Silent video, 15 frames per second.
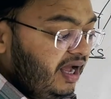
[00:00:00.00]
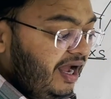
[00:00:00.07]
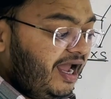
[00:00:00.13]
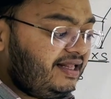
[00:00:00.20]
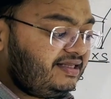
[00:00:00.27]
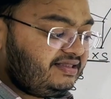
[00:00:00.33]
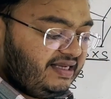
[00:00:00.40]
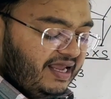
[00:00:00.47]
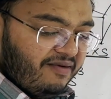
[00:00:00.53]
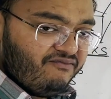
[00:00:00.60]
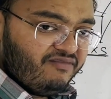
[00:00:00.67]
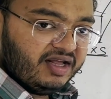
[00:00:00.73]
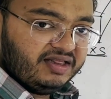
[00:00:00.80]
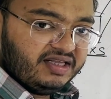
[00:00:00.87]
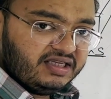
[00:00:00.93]
And same
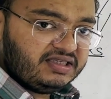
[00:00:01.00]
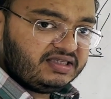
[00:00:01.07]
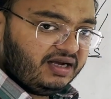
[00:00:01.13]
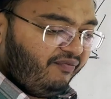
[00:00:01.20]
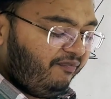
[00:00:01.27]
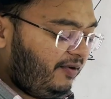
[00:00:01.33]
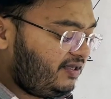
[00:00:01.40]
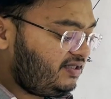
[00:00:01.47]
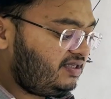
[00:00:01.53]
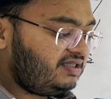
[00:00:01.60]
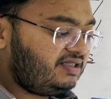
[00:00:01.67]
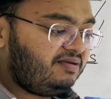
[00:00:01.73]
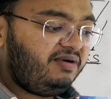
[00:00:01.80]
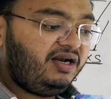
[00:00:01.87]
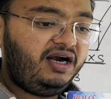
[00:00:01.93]
way, this surface
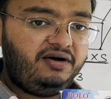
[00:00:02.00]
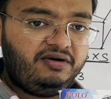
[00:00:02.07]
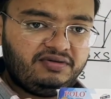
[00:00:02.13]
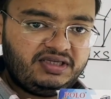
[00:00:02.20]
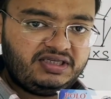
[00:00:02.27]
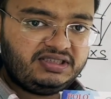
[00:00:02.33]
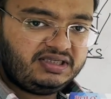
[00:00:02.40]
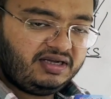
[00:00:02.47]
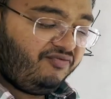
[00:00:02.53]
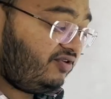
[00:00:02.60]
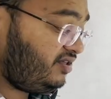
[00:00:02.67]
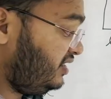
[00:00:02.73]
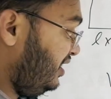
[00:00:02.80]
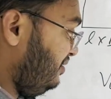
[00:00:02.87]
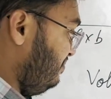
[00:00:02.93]
is similar to this
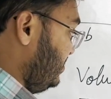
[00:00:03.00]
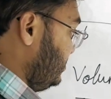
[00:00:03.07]
surface. That